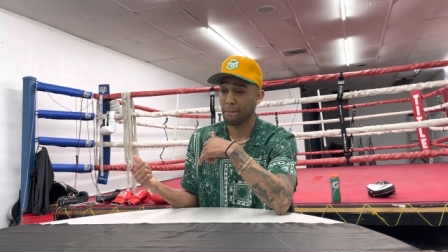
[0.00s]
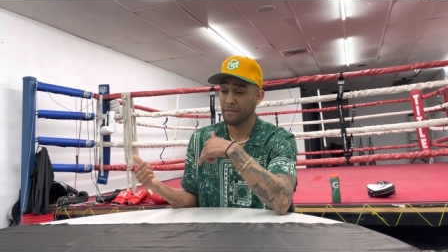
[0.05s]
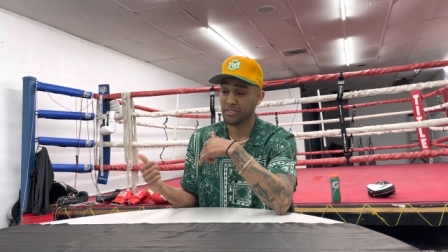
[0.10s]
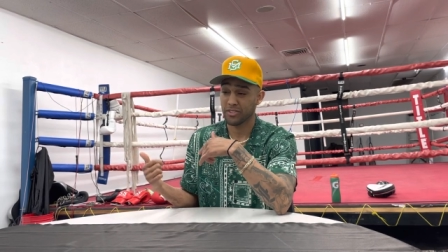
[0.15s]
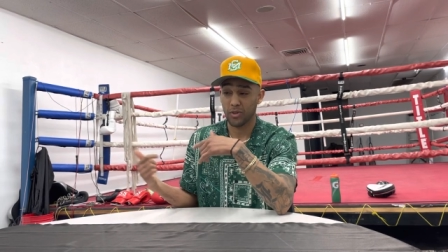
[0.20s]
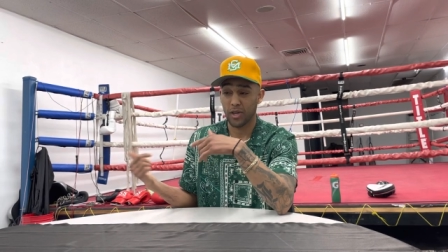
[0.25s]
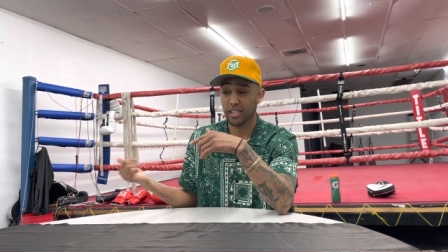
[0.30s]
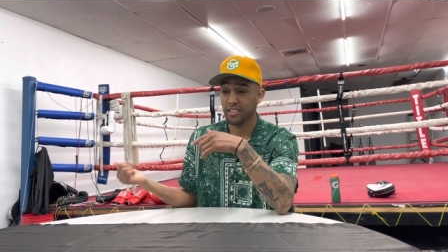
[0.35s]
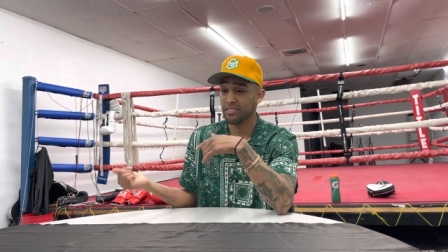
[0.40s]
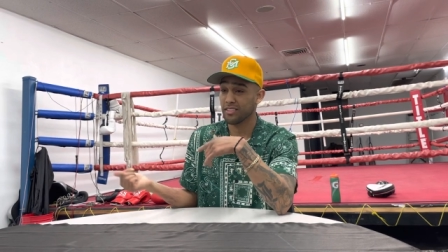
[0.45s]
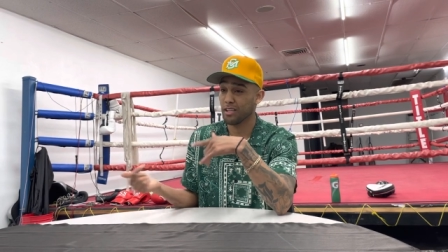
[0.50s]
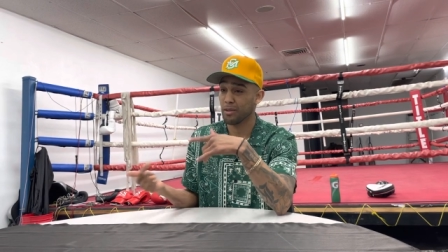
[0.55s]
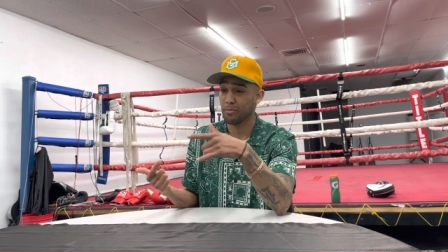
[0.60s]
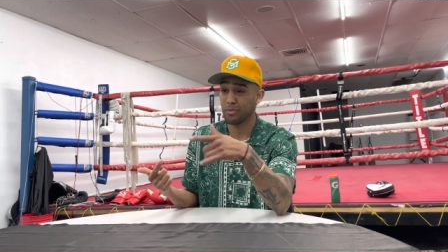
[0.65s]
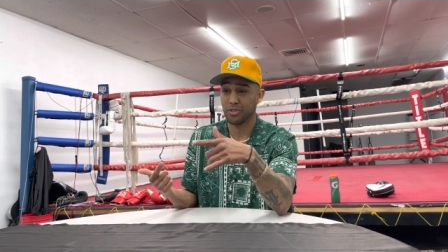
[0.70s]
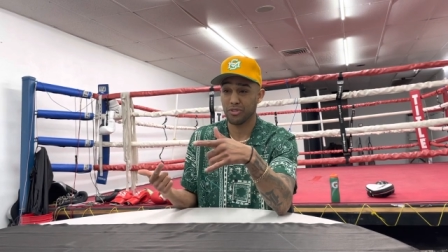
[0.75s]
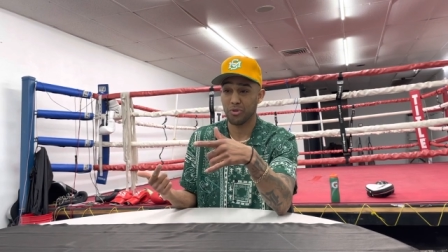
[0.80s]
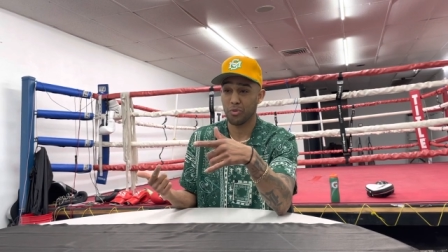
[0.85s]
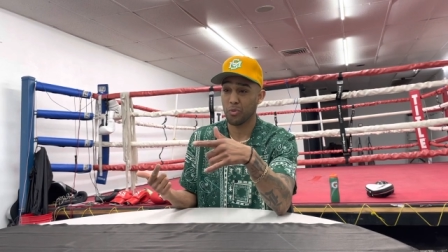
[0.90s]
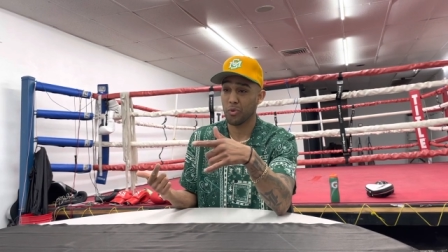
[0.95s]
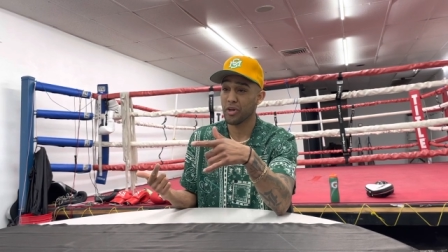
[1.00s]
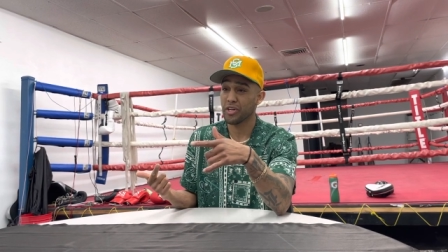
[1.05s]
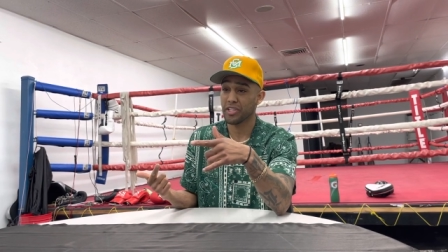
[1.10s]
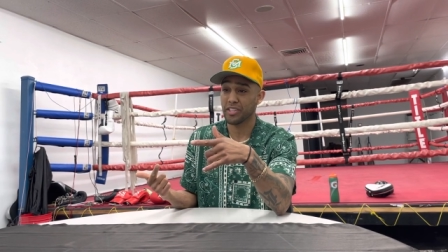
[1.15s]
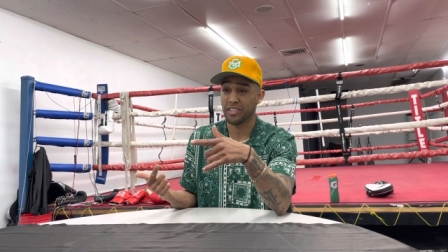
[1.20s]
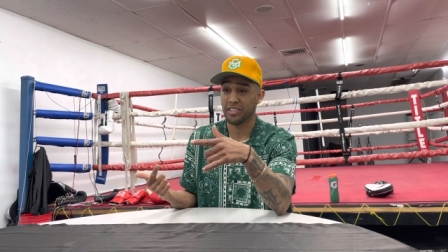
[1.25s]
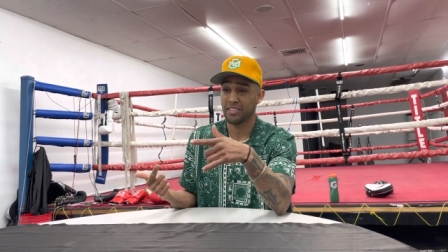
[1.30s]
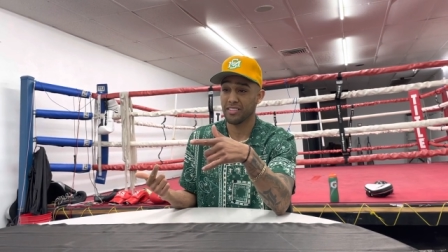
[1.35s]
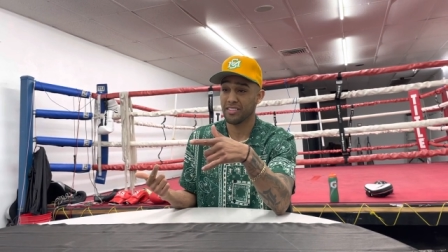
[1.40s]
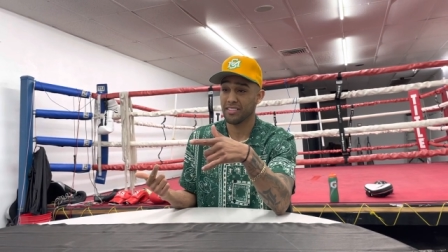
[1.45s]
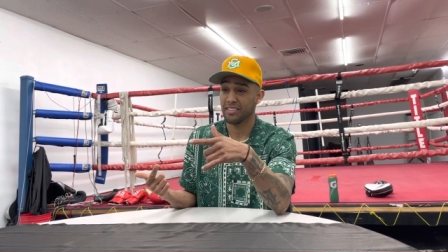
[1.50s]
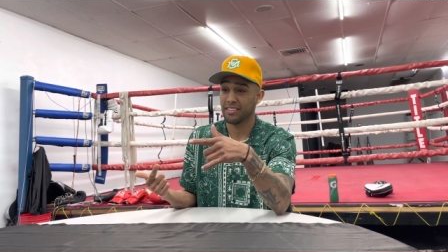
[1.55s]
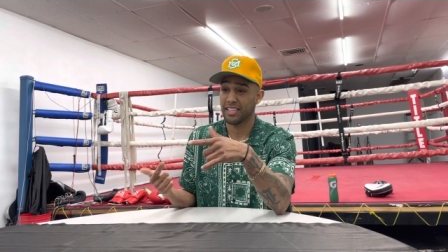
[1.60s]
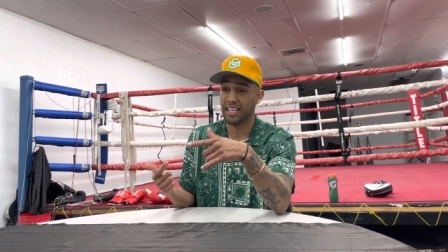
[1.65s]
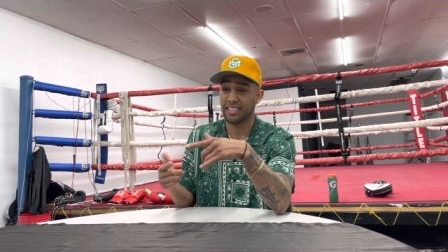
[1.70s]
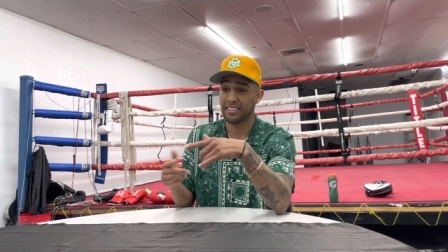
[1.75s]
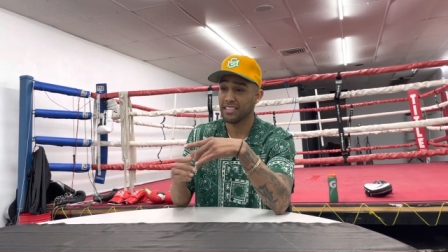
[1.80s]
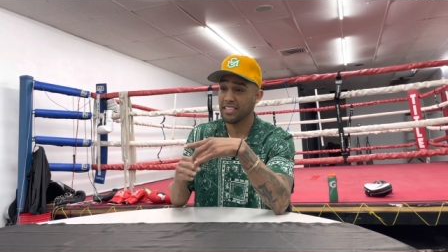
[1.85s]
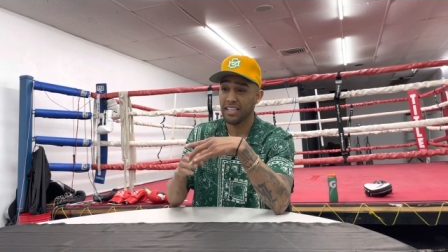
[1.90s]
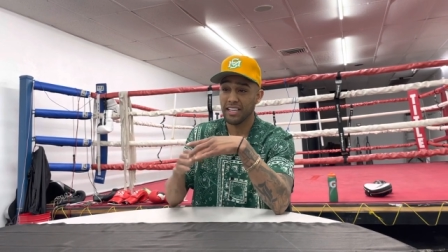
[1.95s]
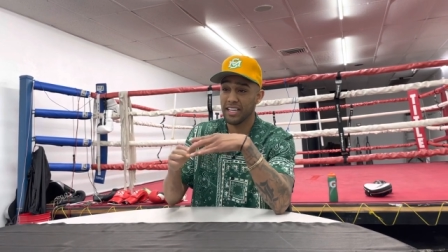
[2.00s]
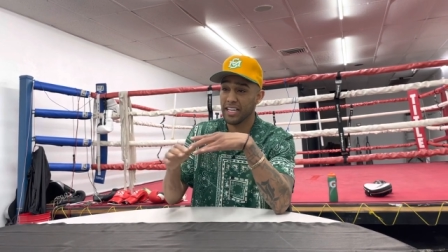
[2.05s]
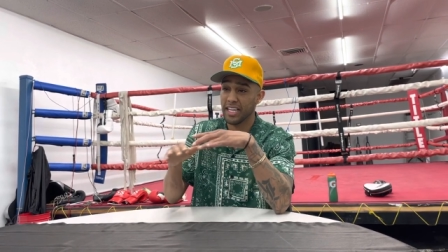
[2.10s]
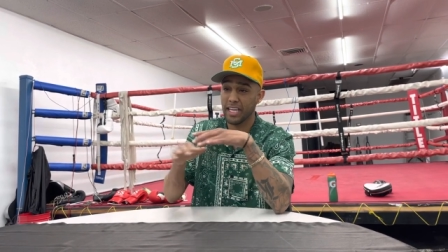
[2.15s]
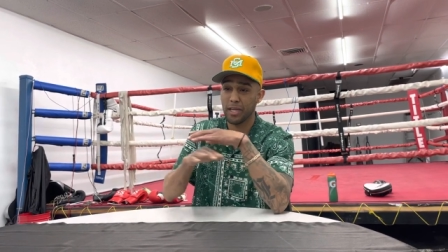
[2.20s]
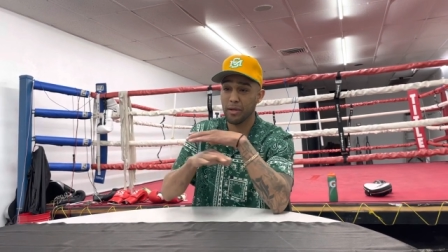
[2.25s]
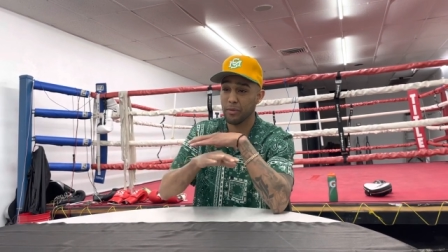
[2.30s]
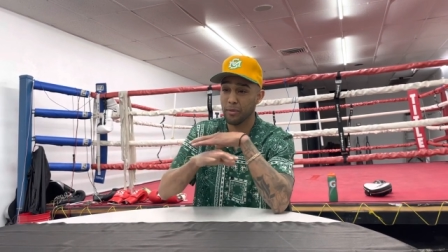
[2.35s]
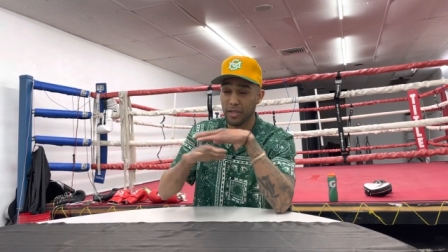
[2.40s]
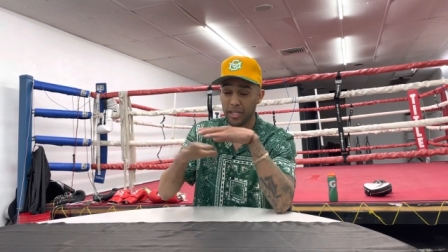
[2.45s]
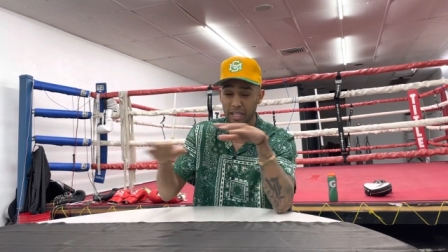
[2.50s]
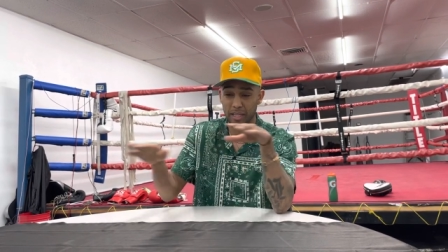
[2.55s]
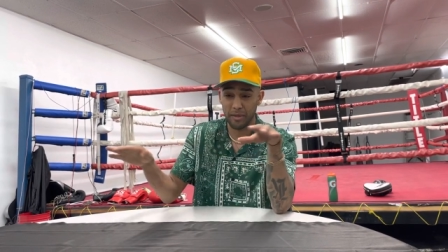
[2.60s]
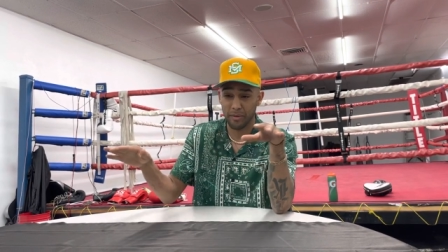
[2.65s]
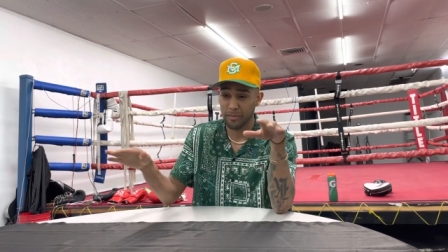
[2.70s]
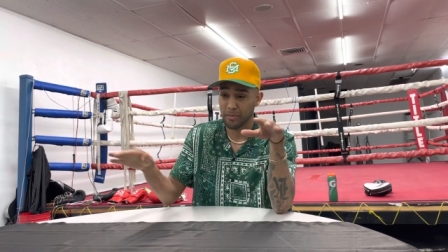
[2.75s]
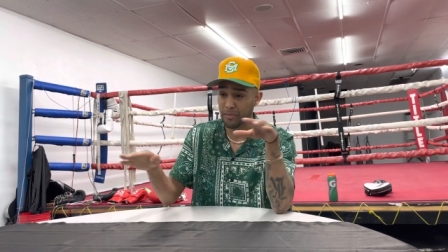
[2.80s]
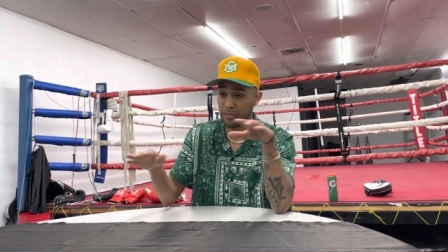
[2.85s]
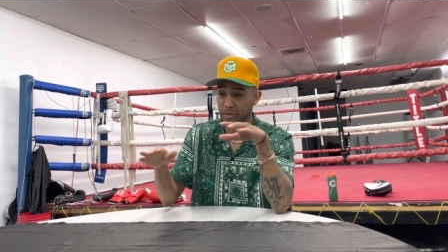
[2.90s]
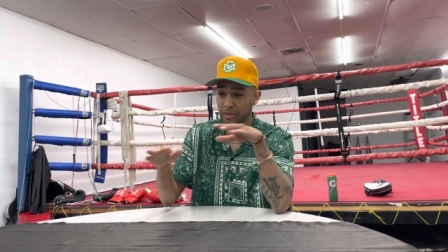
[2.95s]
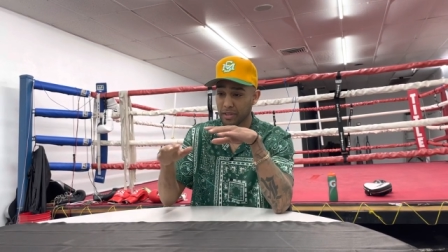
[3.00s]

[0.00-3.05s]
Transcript: So I just got to put the work in.